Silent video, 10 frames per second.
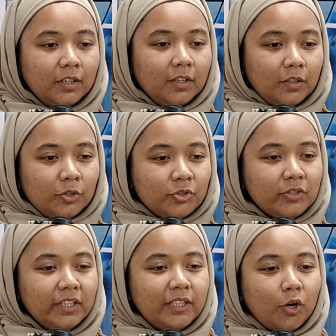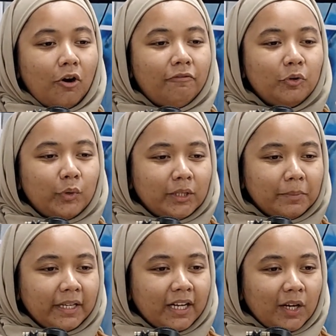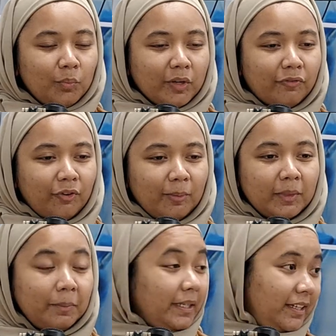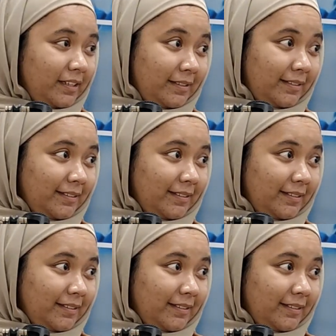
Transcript: Usually the overwhelming coming from the beginners.